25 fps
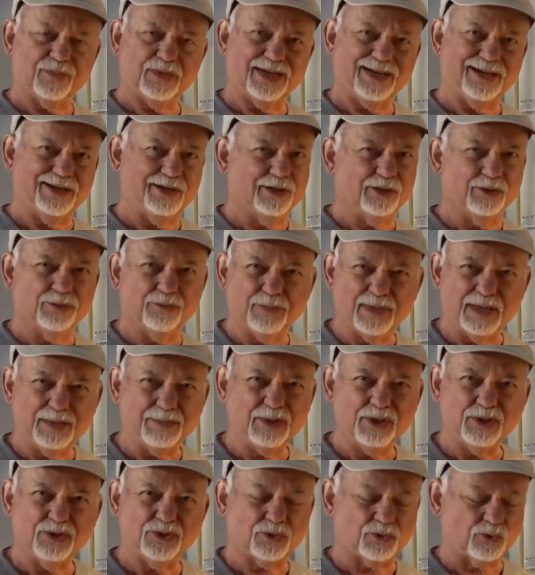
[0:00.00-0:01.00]
I don't know,
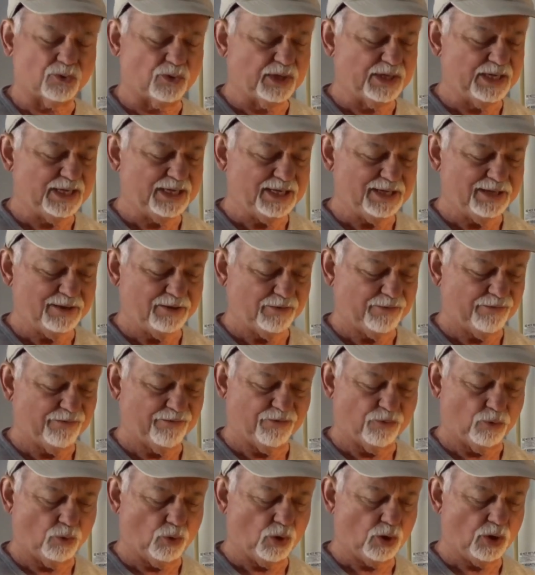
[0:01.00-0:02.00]
maybe 3,
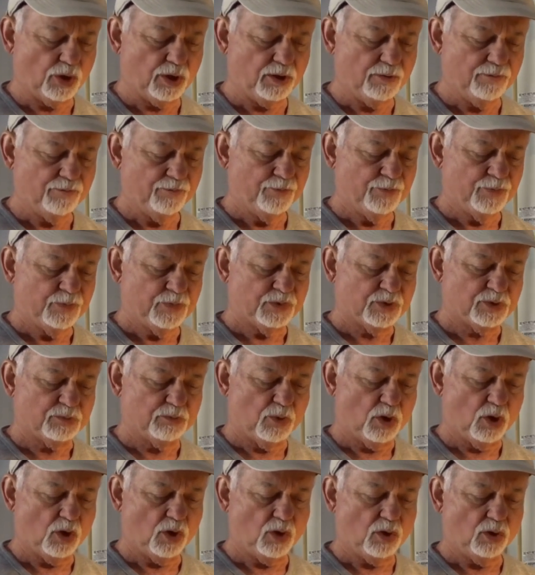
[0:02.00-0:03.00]
4
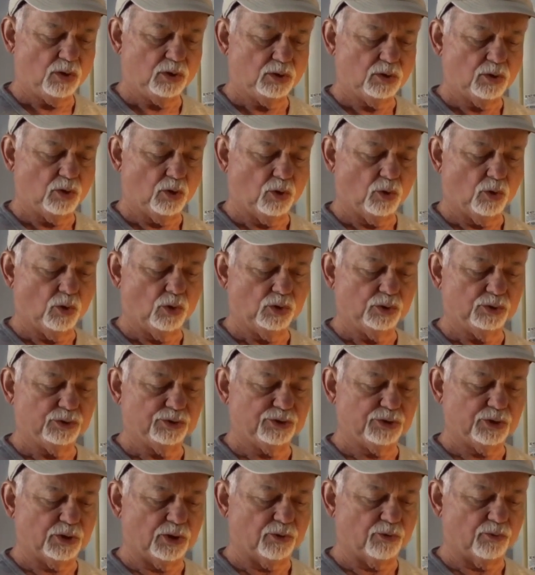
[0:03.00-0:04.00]
small
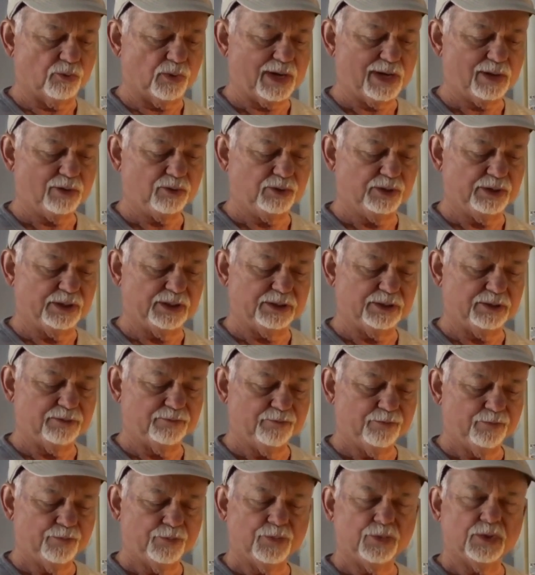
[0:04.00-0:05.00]
holes around it
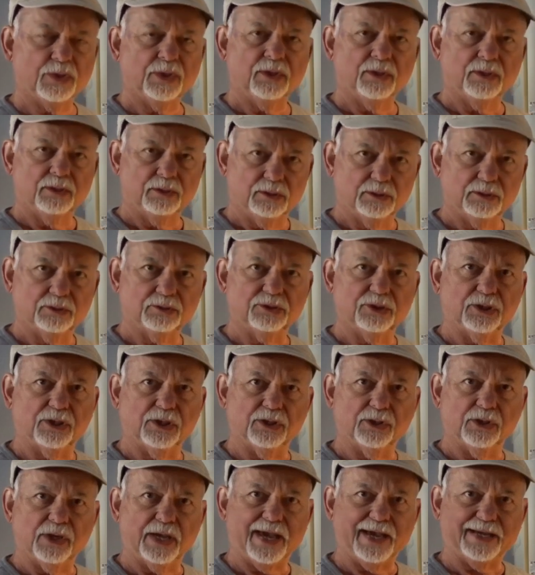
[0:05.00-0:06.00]

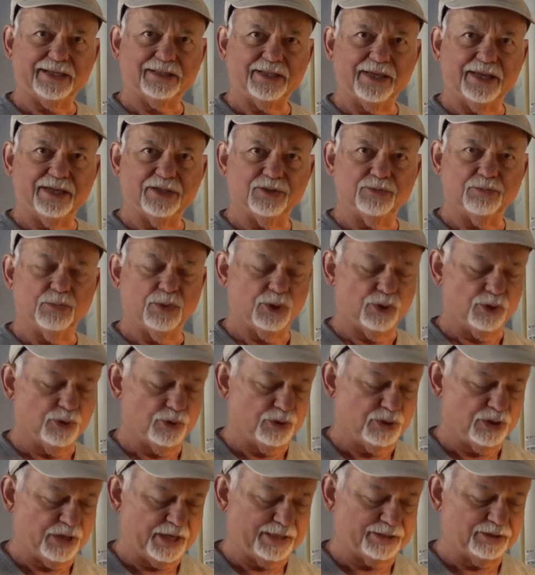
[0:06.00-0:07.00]
to act as burner
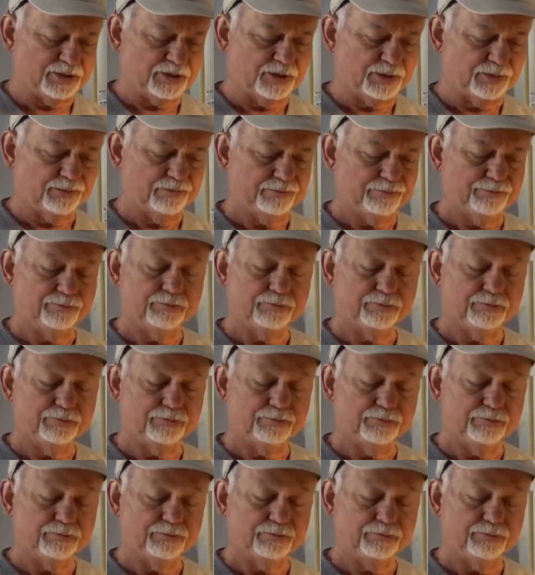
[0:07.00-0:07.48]
jets.